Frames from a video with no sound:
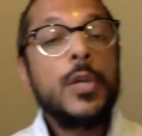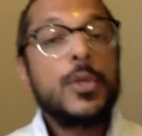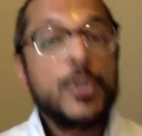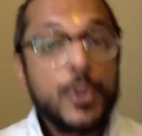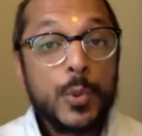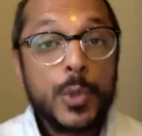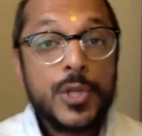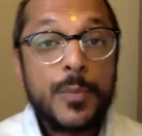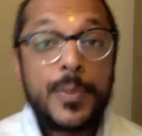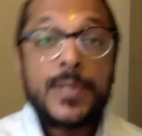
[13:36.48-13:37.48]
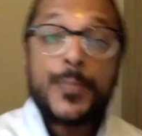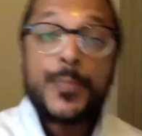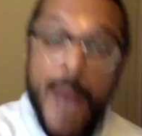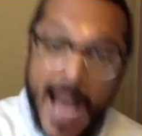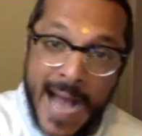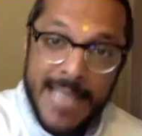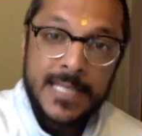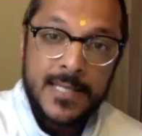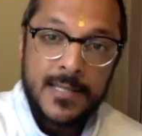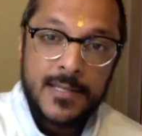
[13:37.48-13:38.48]
Doership is
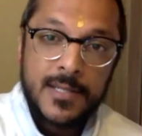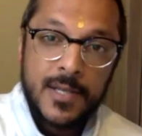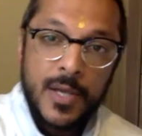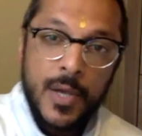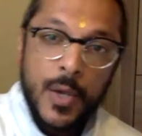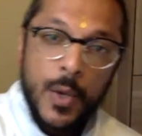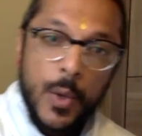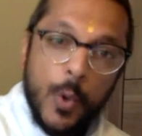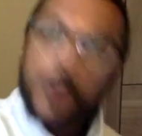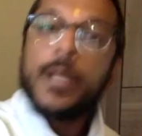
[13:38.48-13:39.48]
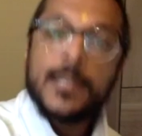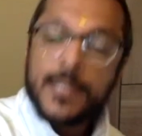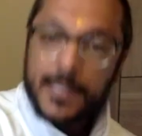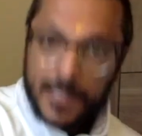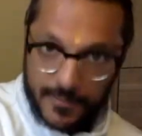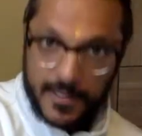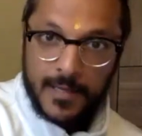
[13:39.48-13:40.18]
past oriented living.